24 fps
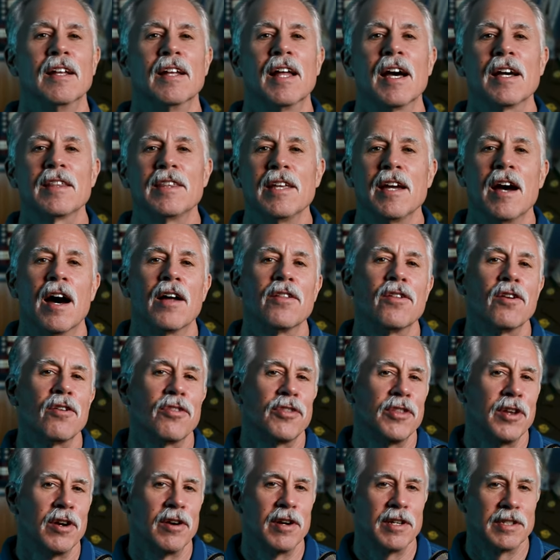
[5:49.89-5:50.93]
like the other
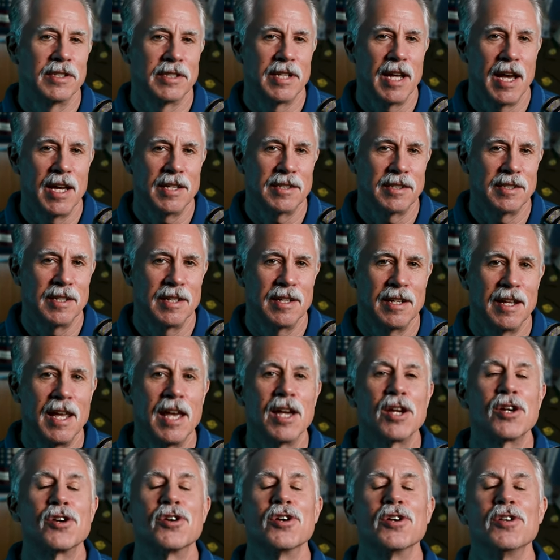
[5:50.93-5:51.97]
theories tested,
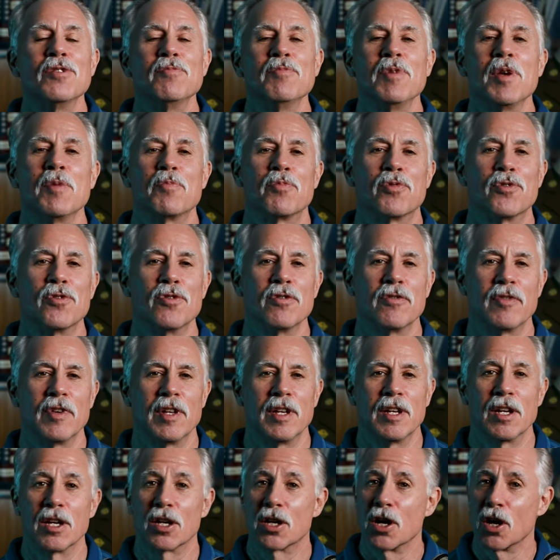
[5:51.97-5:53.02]
it couldn't be
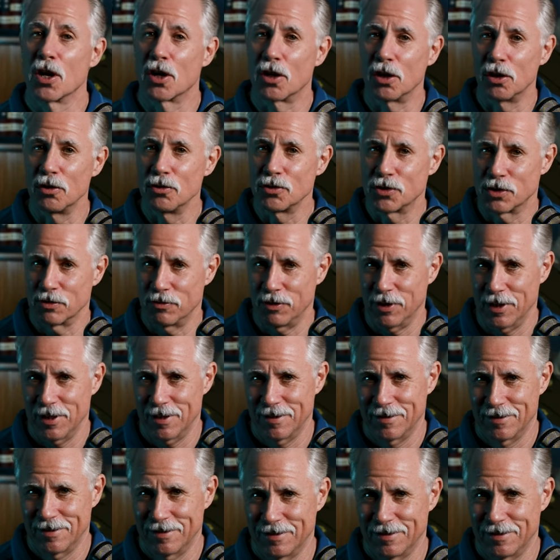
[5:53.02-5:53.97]
proven conclusively.